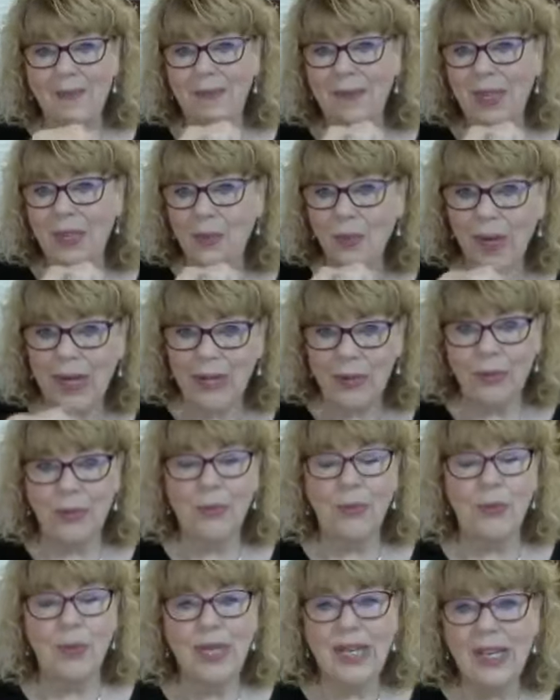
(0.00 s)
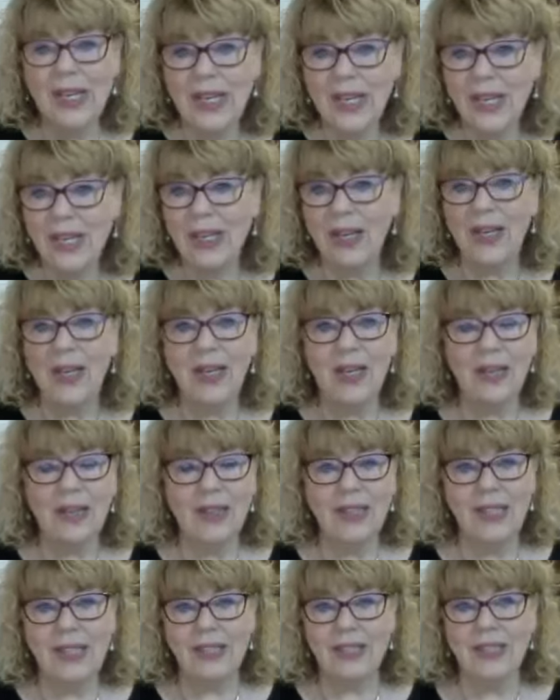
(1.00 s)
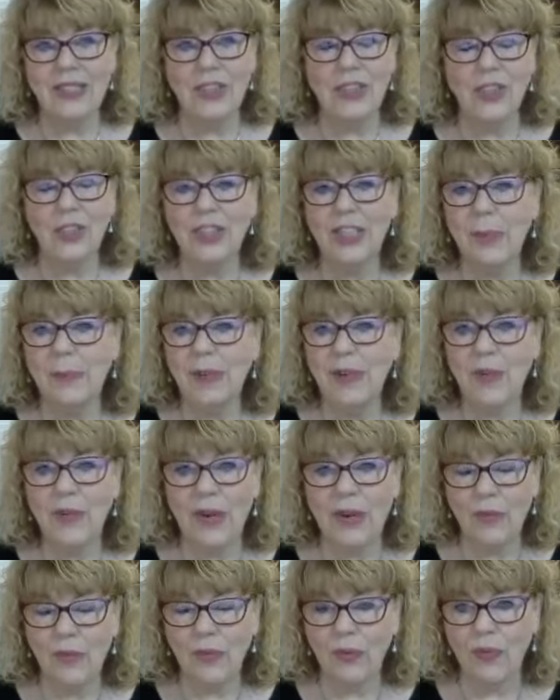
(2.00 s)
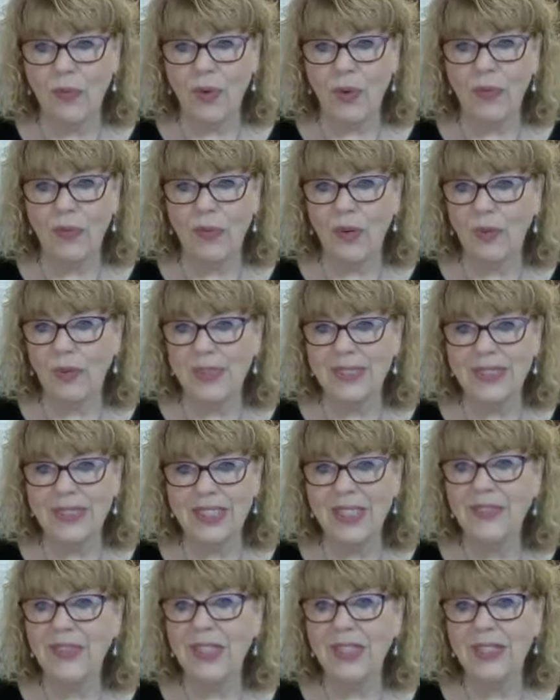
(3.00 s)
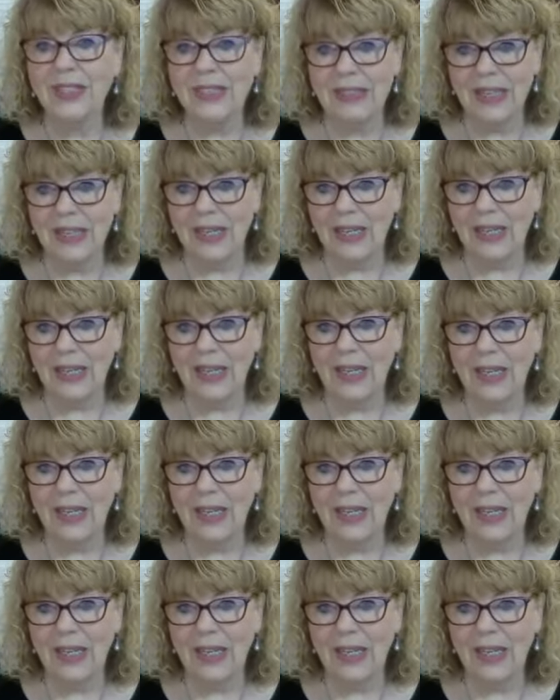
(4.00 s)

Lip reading: and write 3 things that you're going to be grateful for receiving today.